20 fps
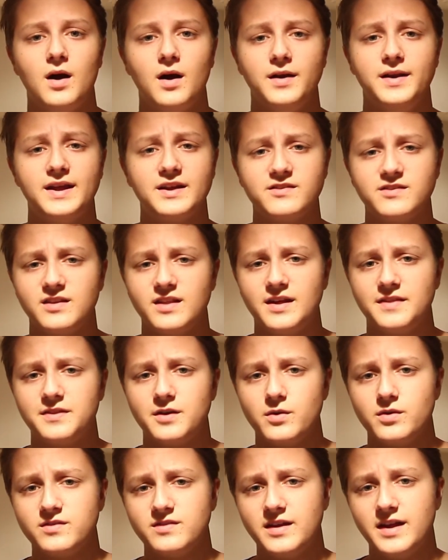Next to that,
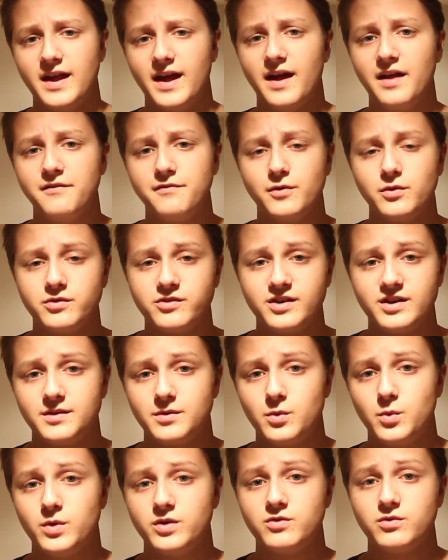there is a headphone
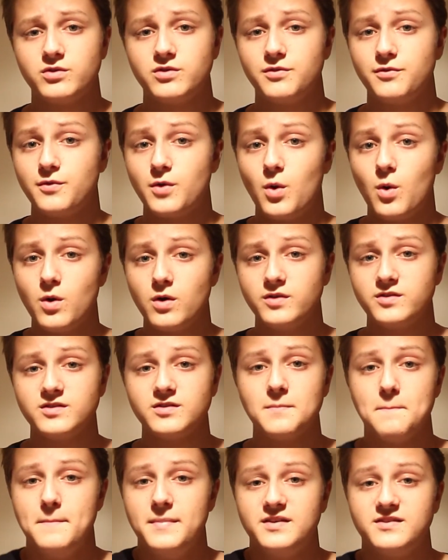jack, which was of course
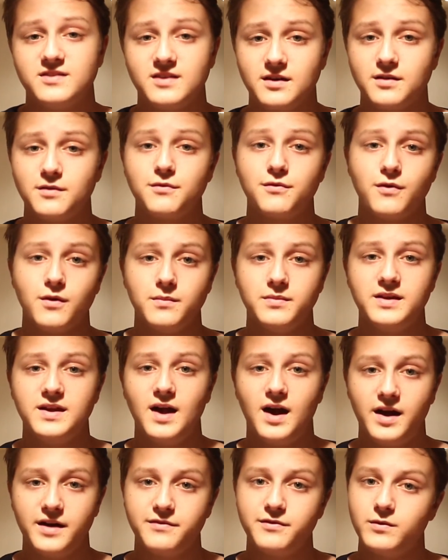missing from the
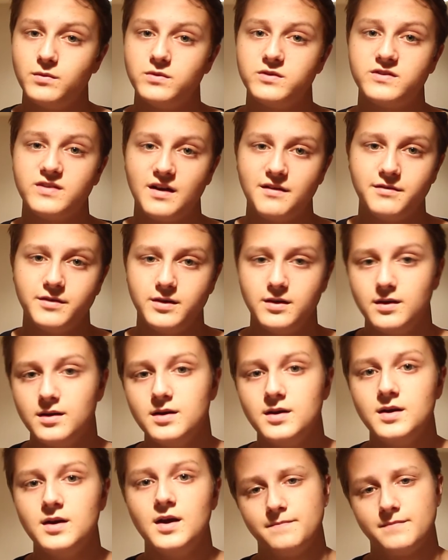iPhone 7.
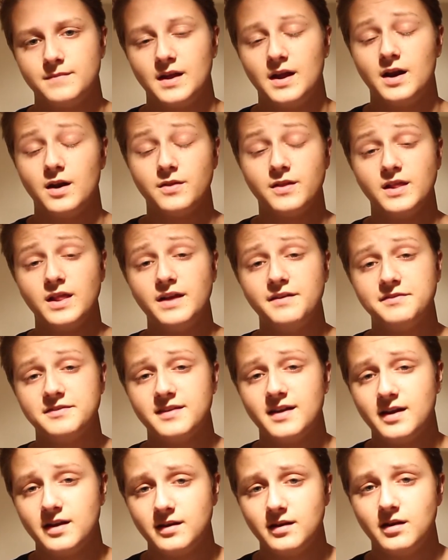And on the left
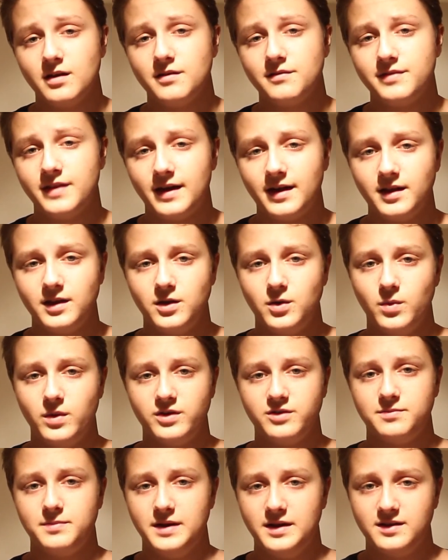side of that
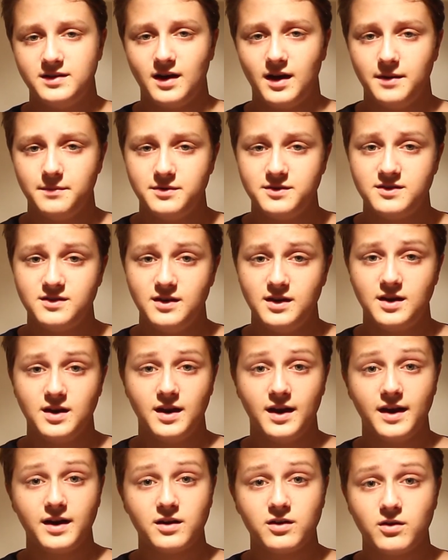USB Type-C
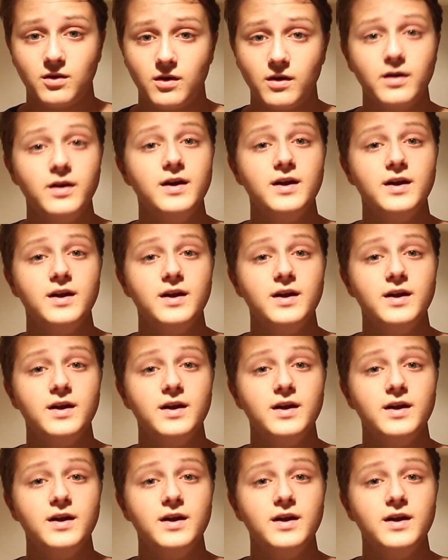connector